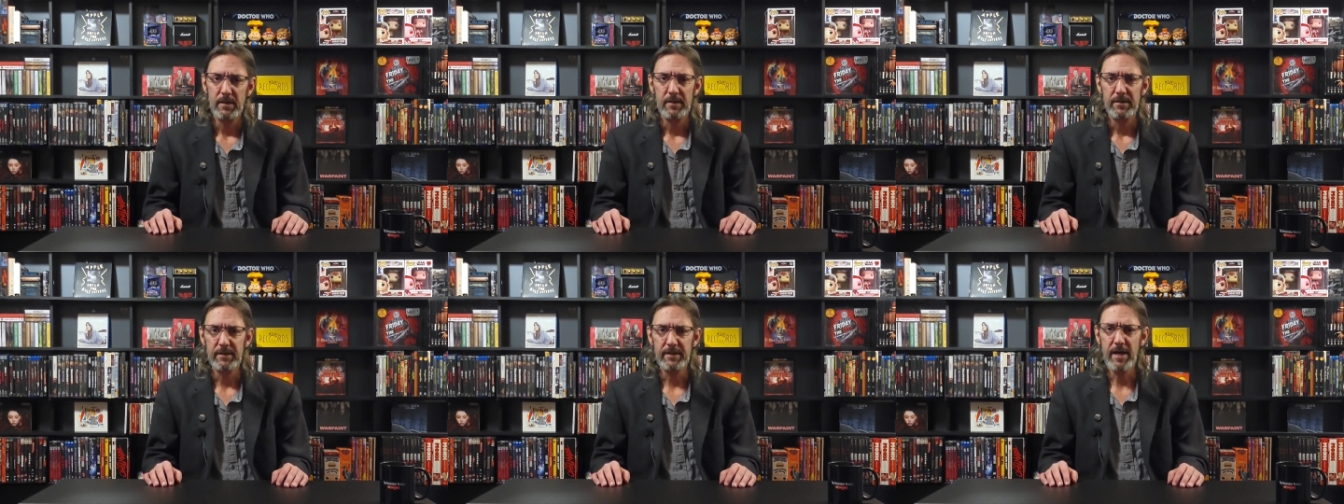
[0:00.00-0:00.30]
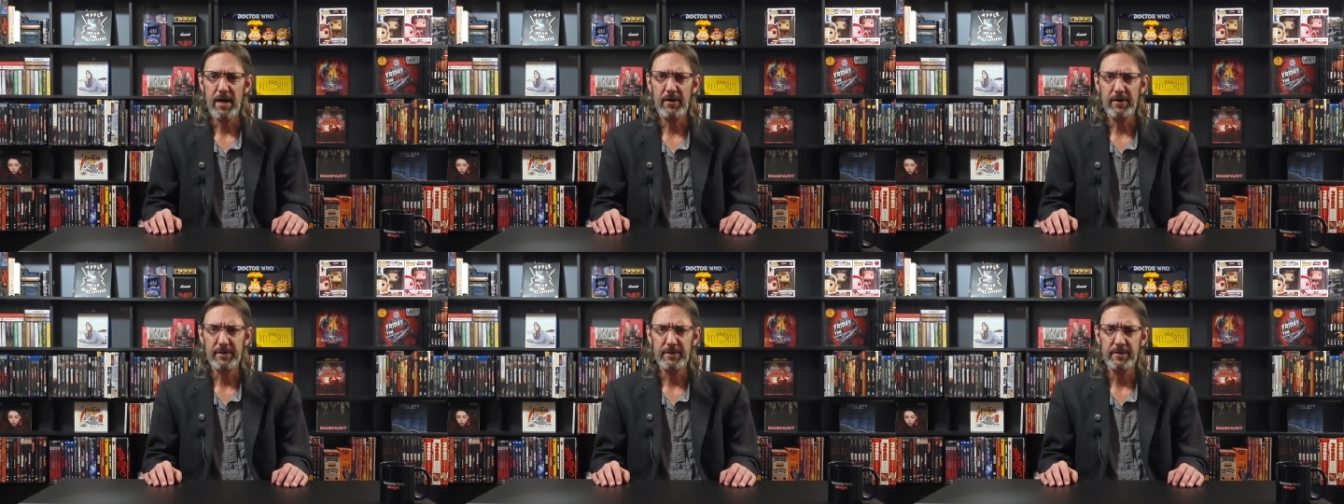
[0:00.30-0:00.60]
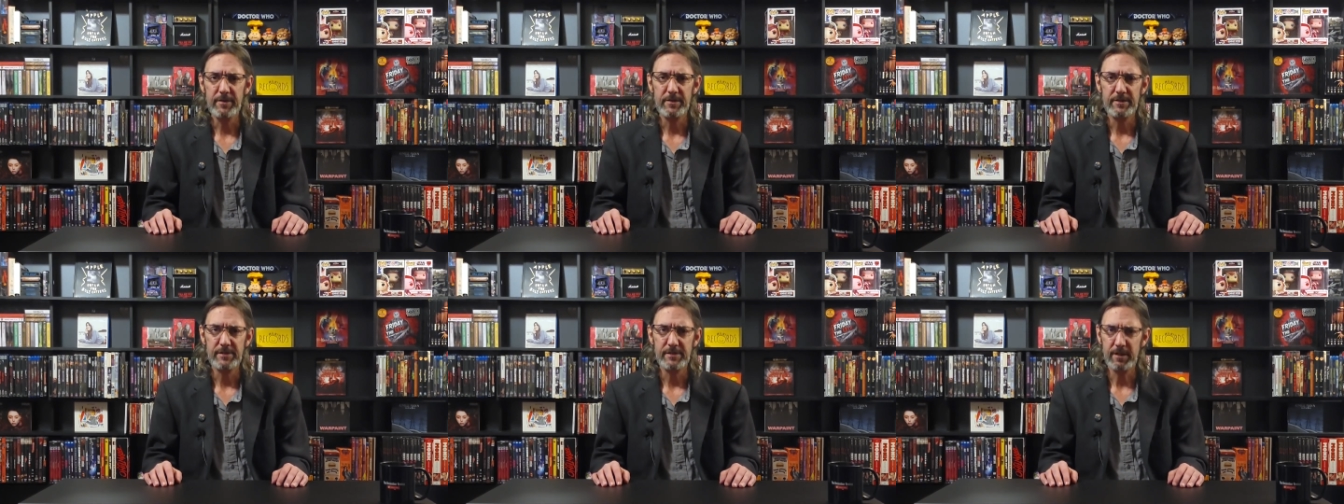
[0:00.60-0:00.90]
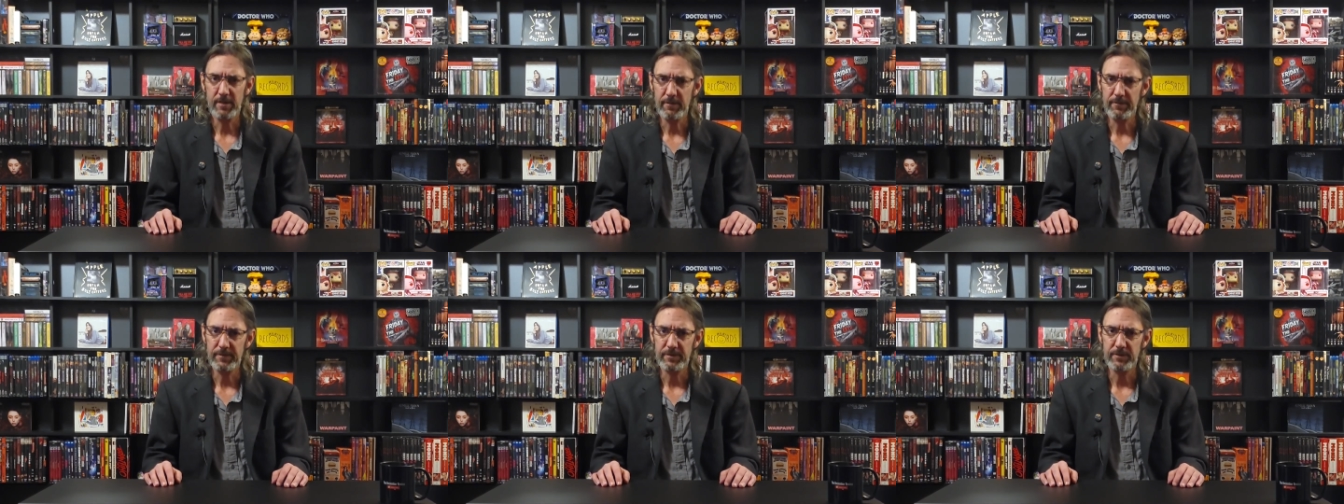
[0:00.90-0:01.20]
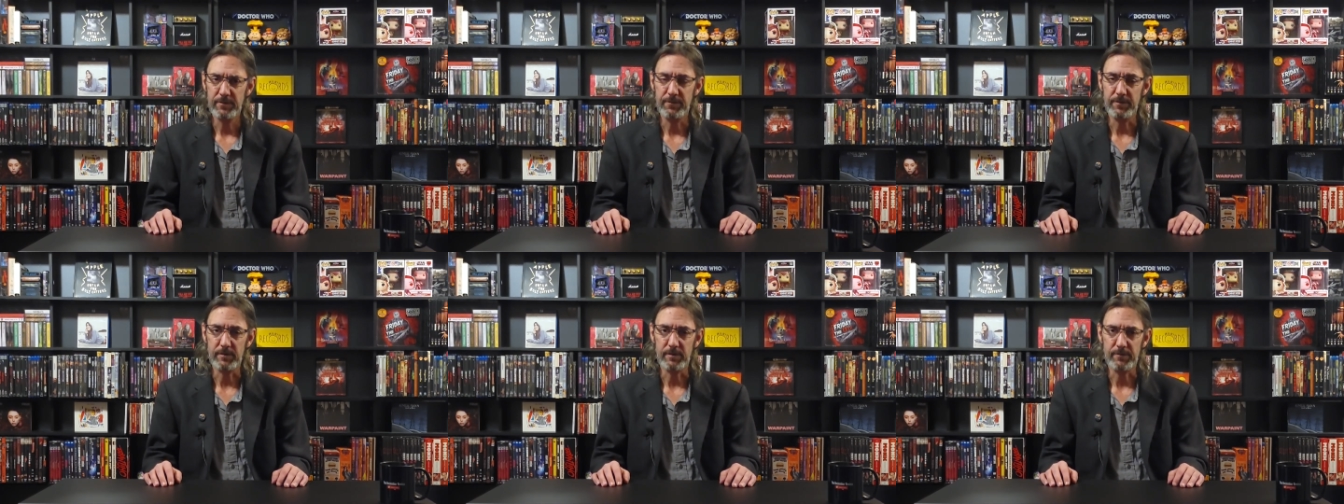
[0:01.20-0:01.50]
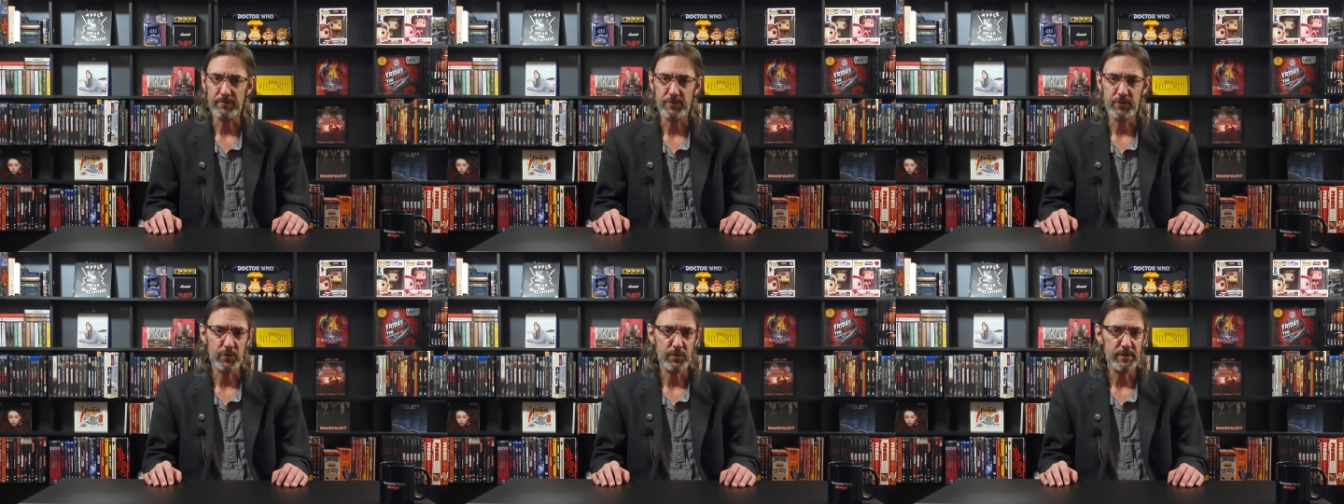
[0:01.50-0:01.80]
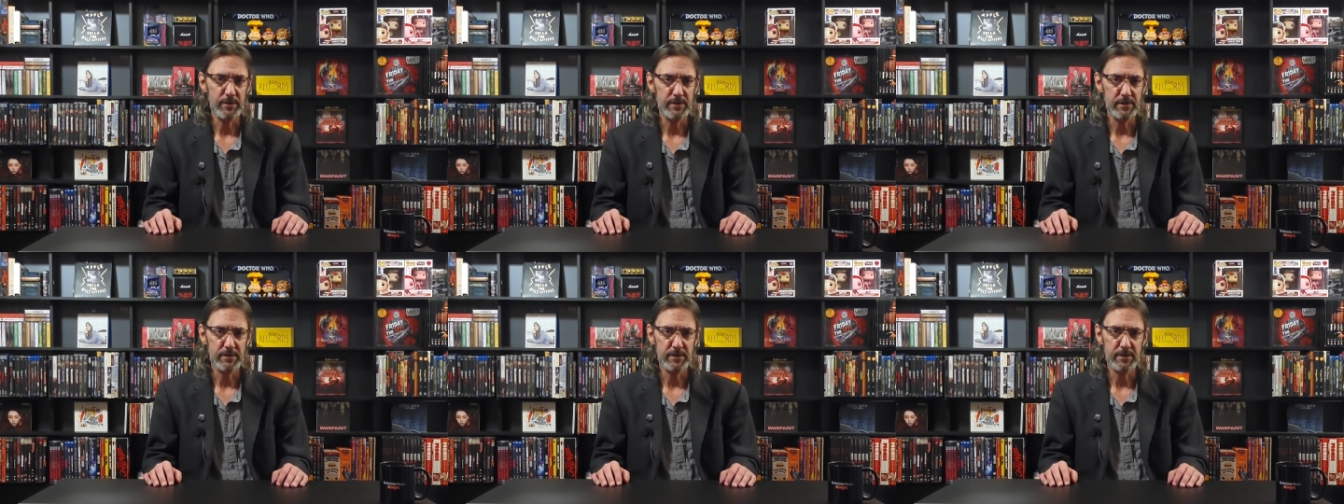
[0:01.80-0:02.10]
The character itself is full of
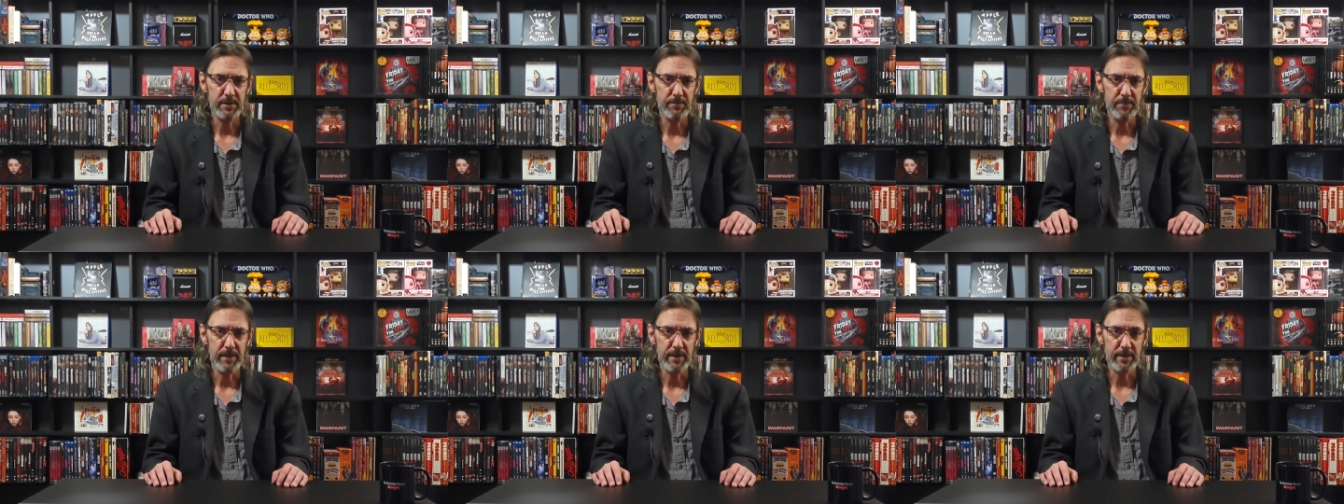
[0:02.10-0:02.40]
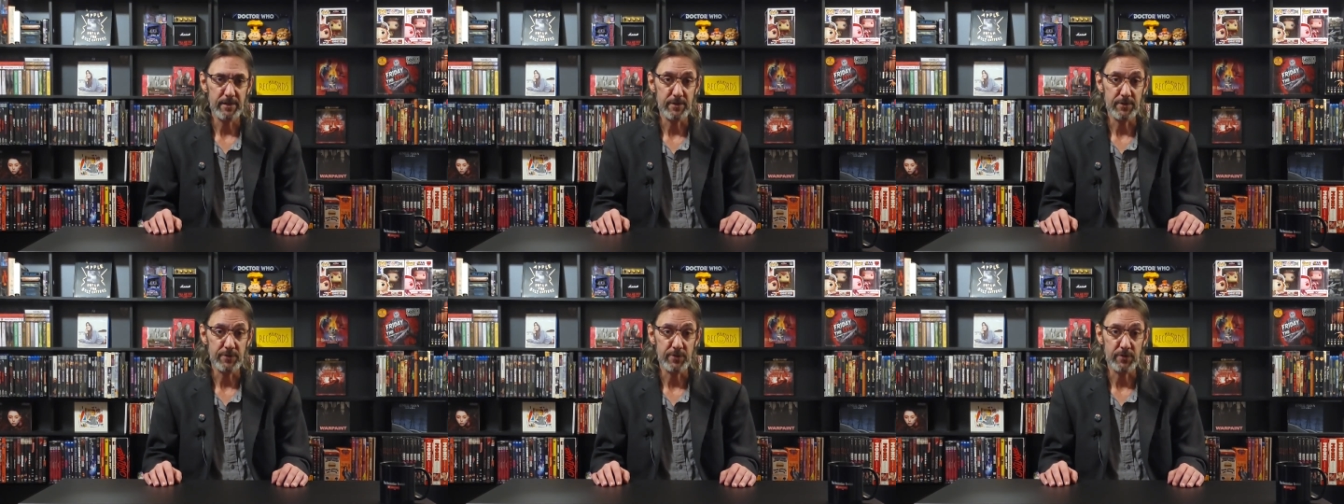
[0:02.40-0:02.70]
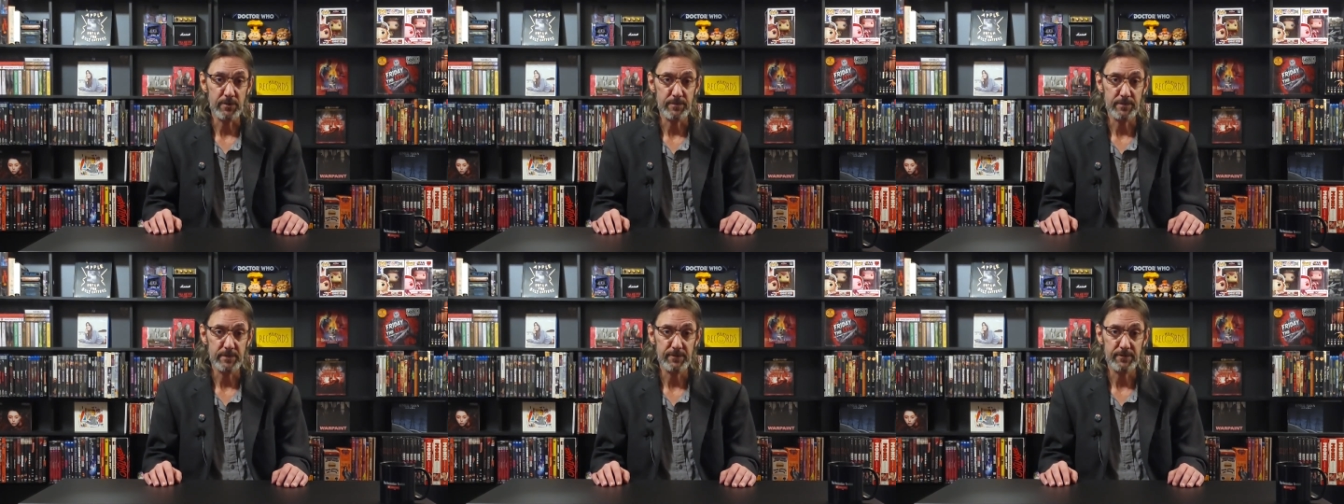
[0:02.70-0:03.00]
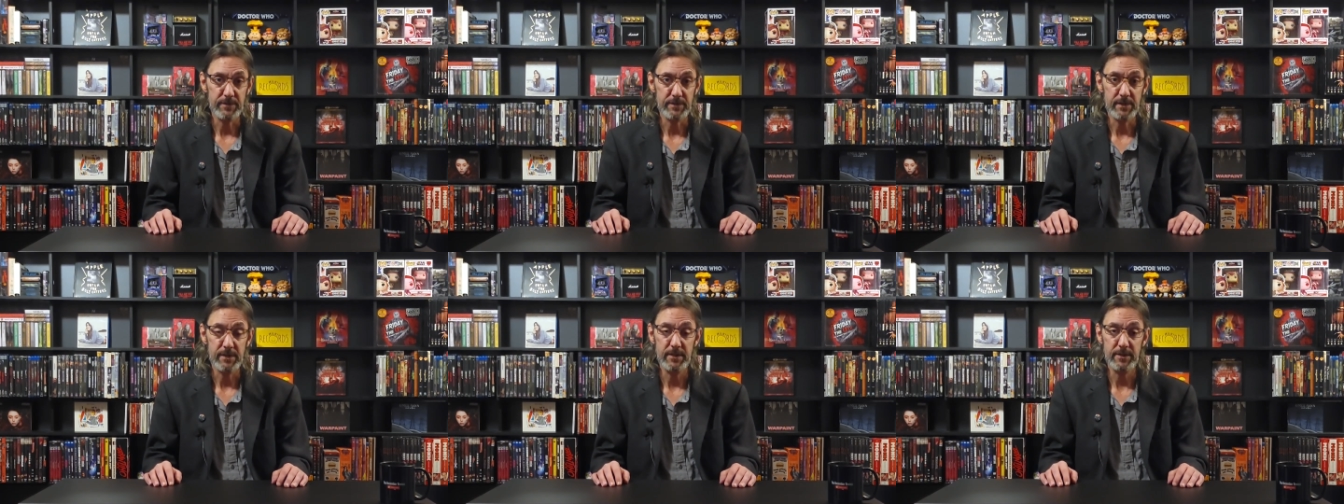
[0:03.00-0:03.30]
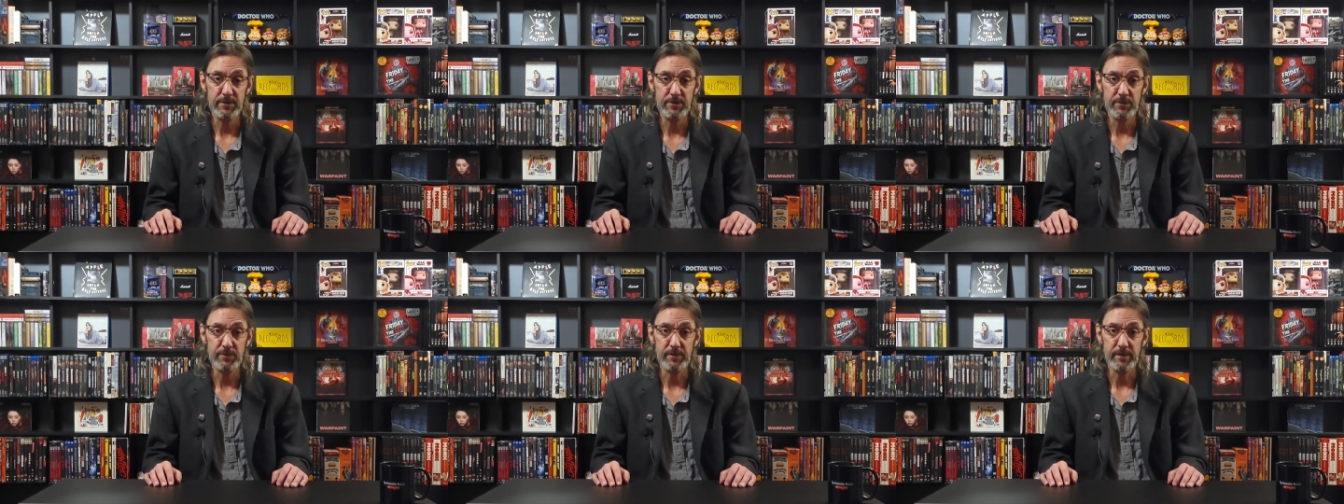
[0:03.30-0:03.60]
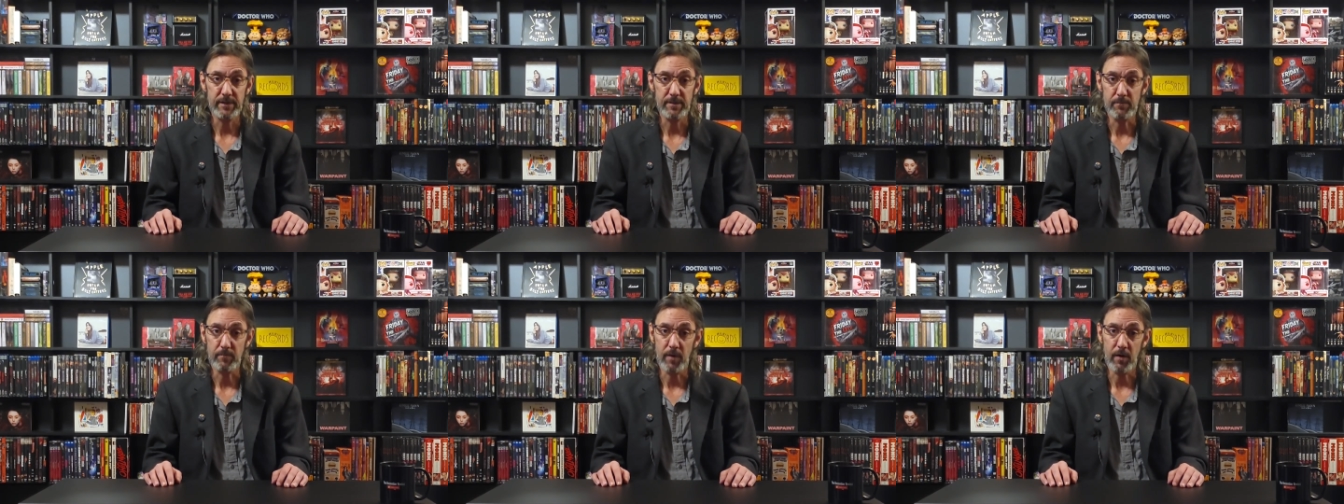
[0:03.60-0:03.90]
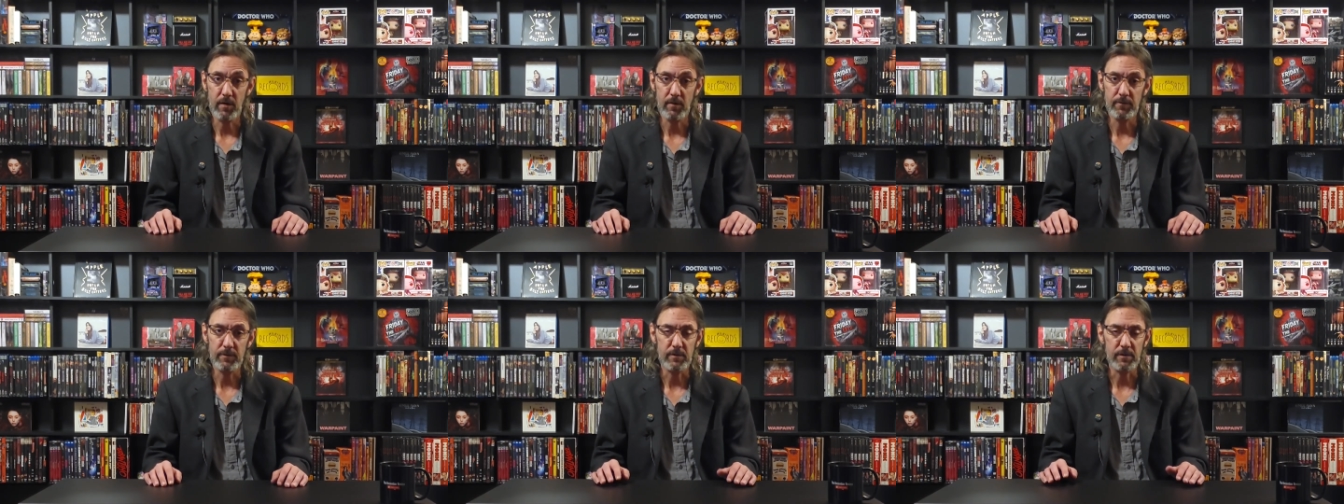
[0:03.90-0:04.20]
choices to make in terms of its history and
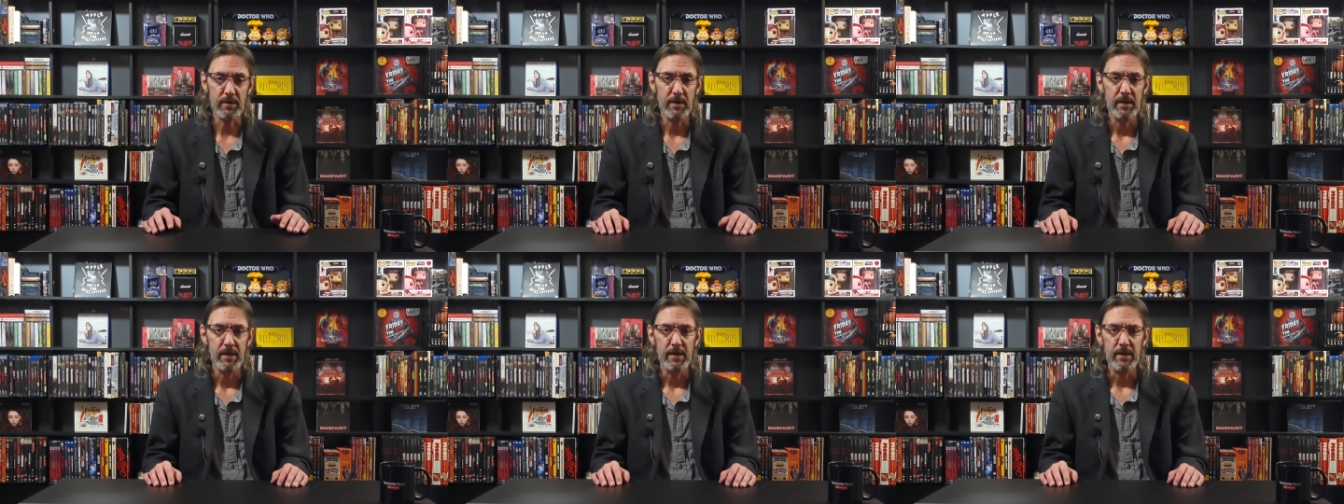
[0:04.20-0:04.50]
Marvel,